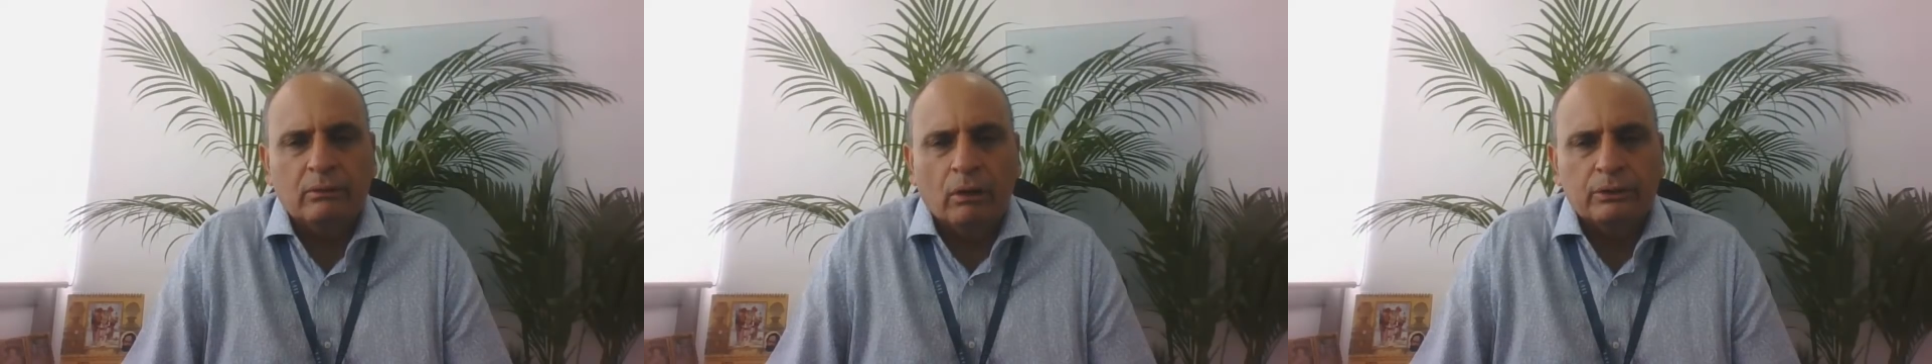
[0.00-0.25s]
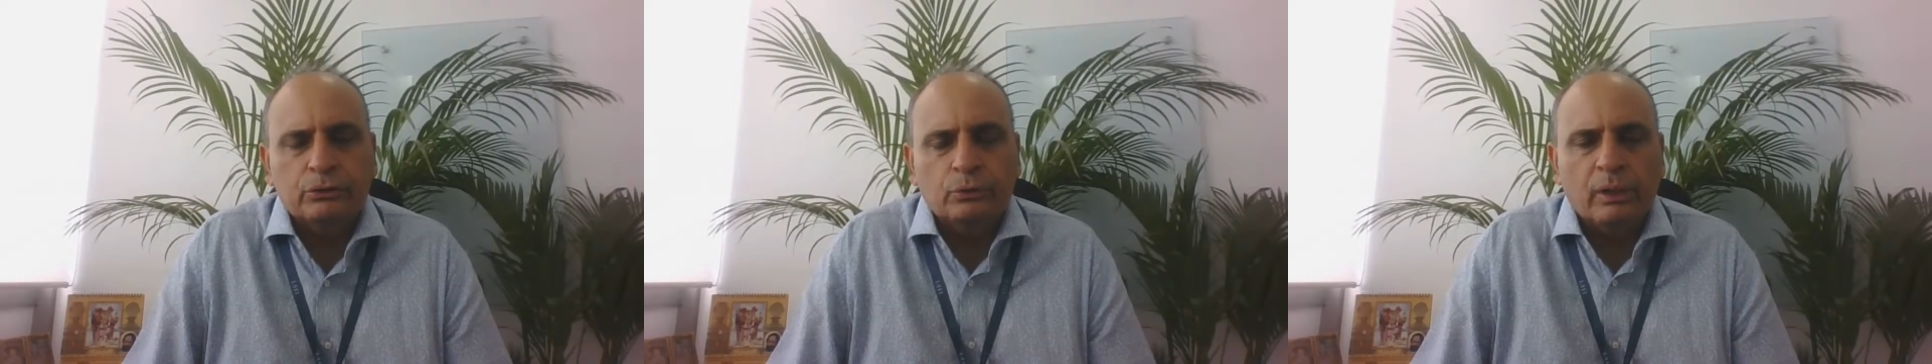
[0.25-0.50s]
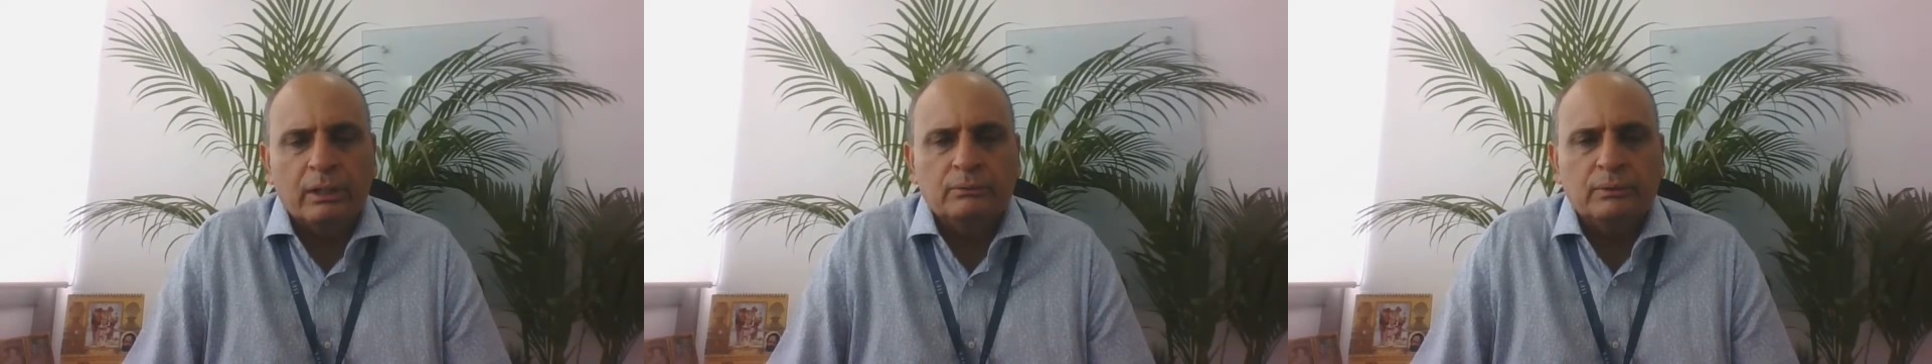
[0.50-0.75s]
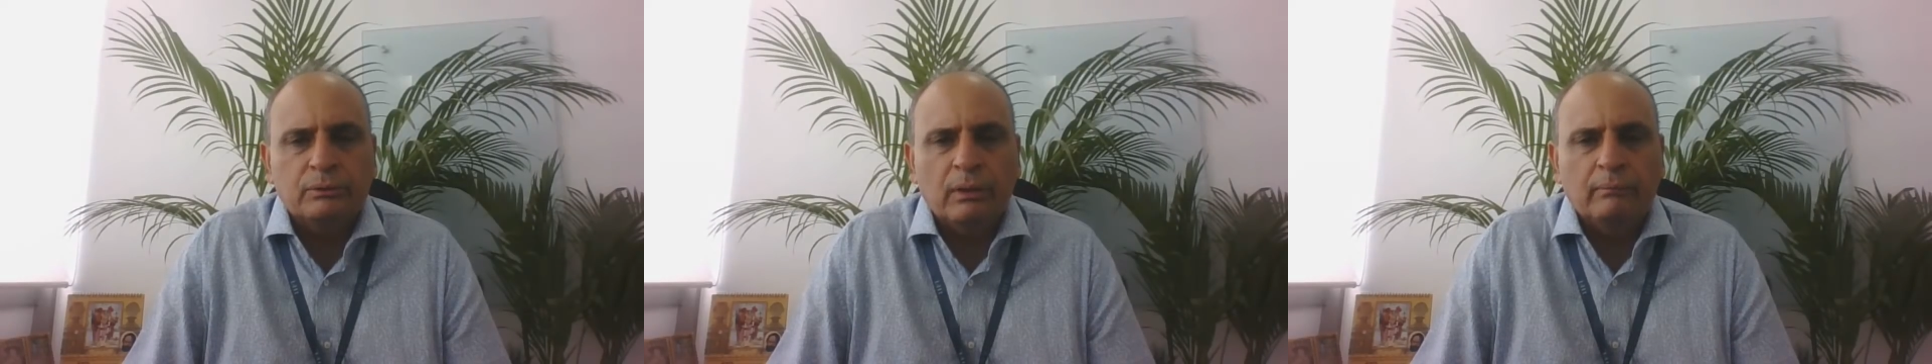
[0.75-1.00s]
constituents
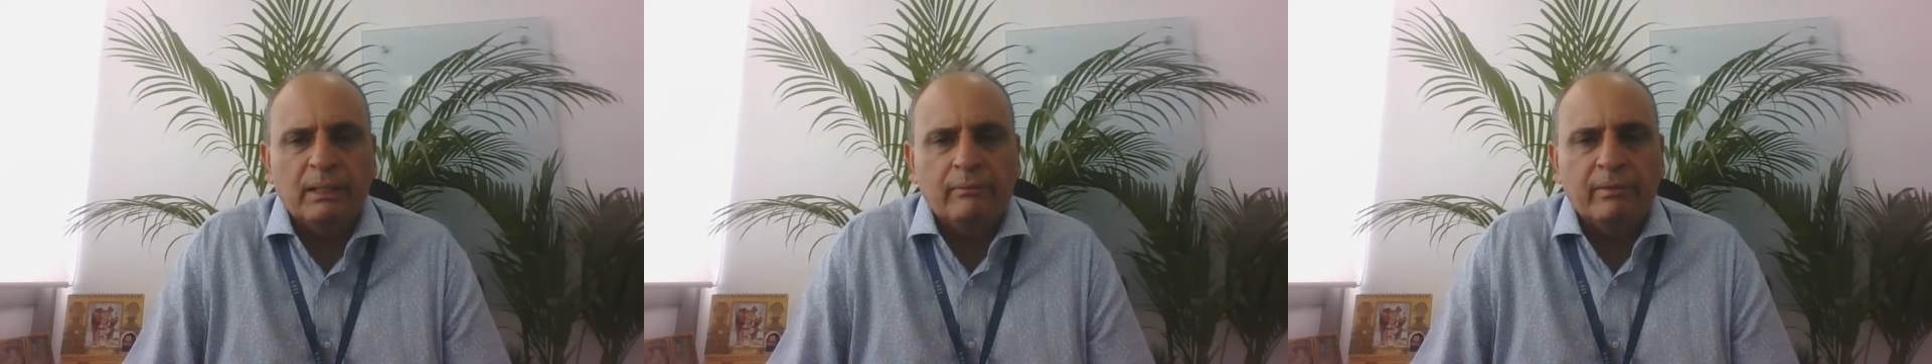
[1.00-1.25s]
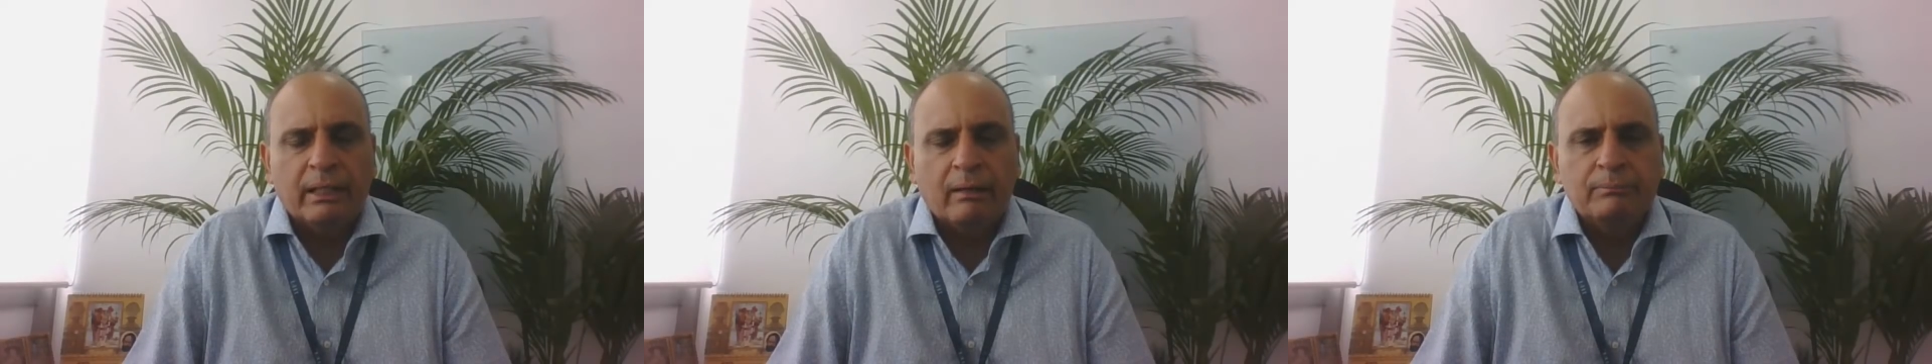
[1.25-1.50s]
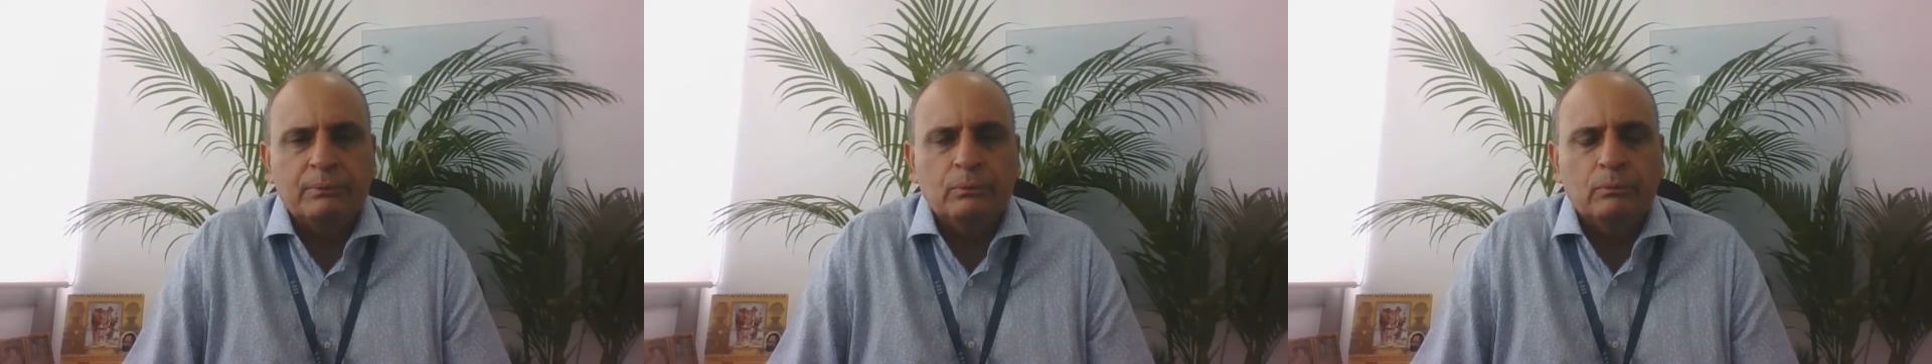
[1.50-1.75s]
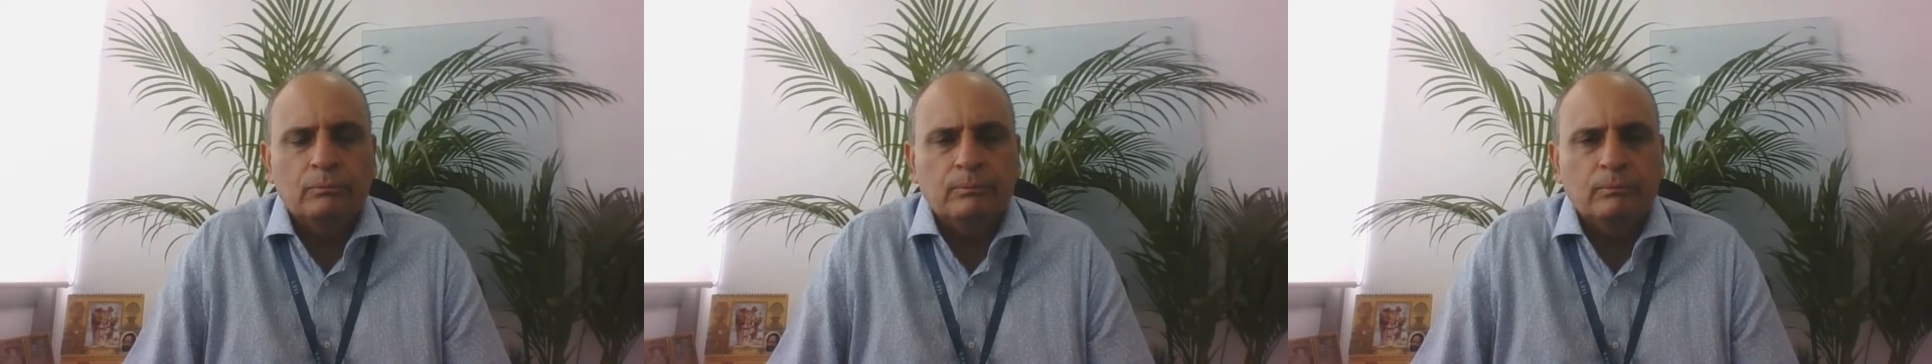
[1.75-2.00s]
which will leave it up
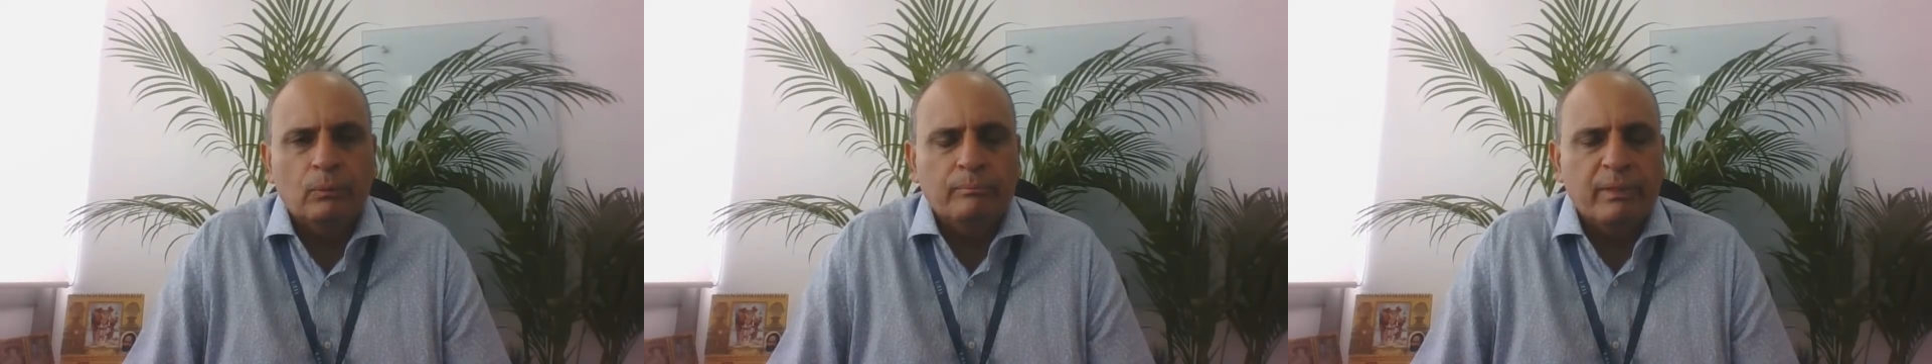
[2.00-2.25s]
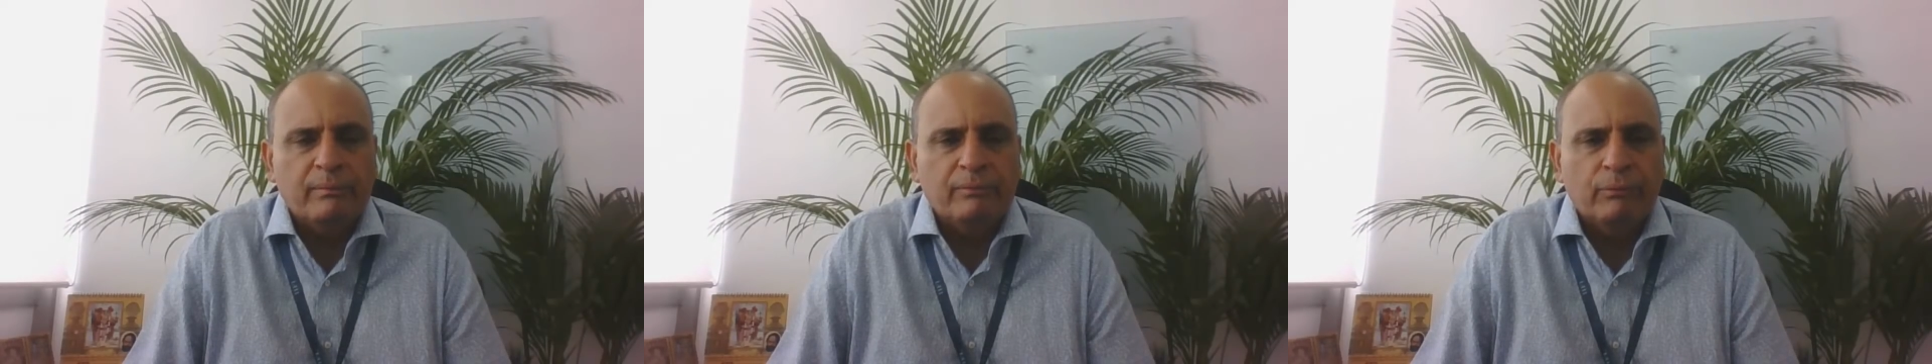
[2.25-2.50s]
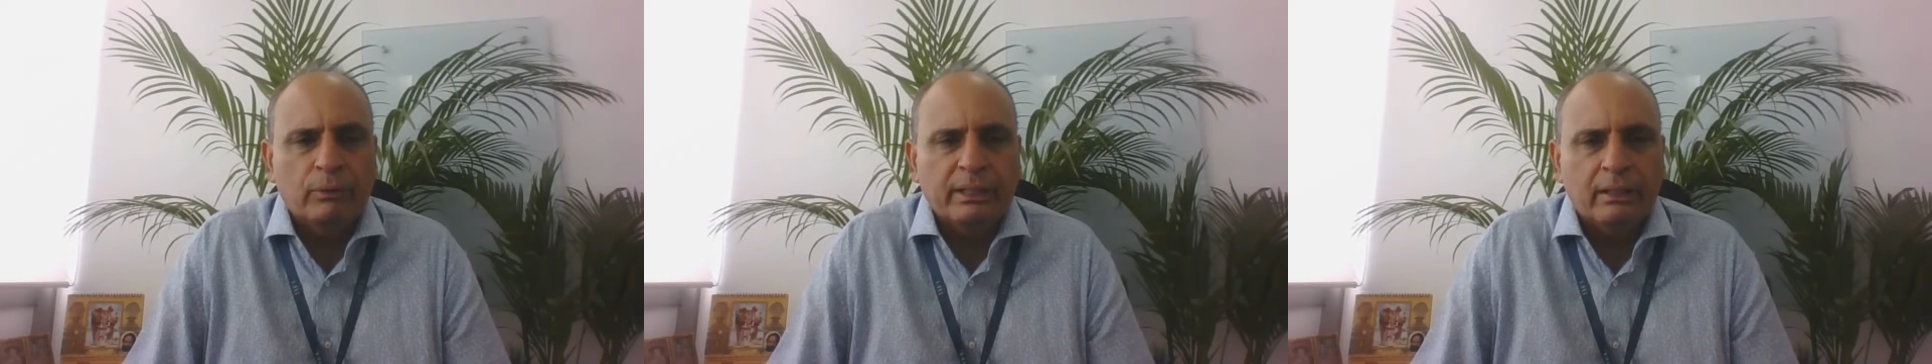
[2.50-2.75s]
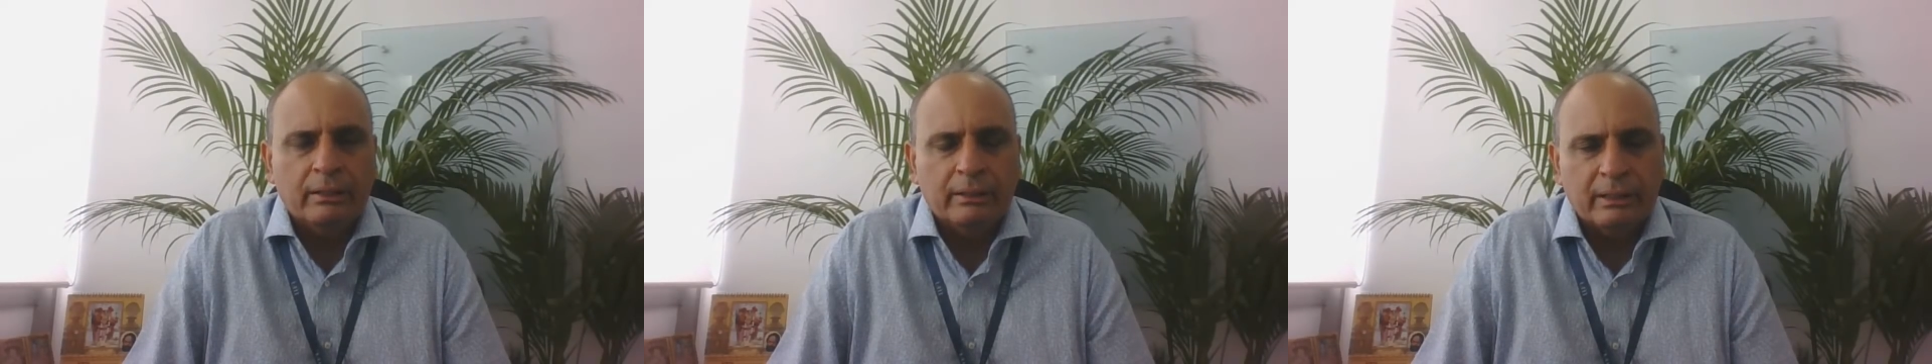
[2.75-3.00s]
to maybe
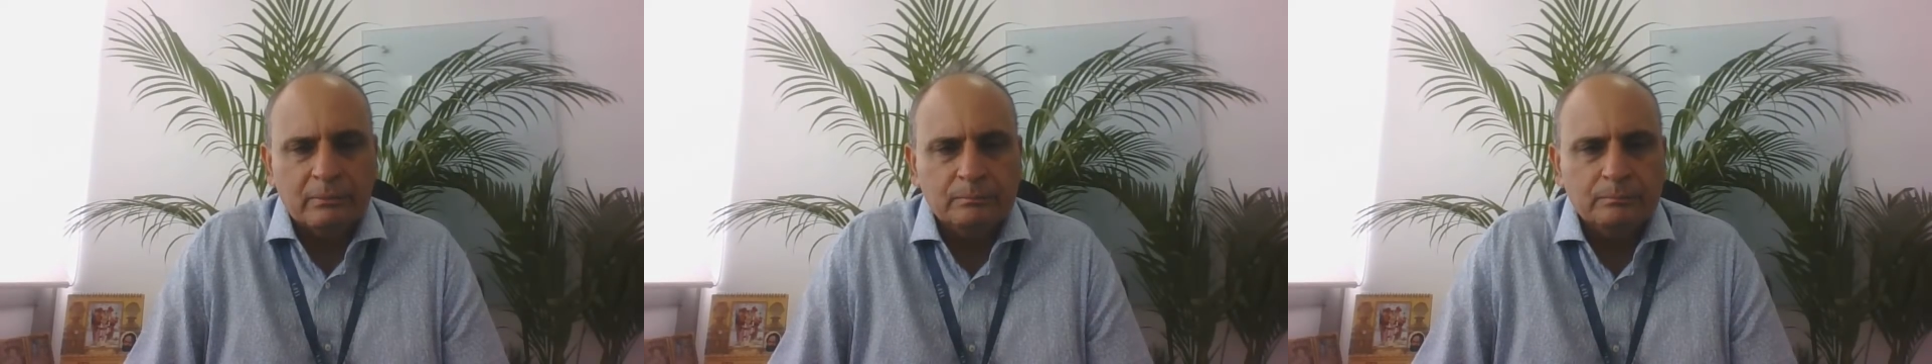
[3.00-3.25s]
1400.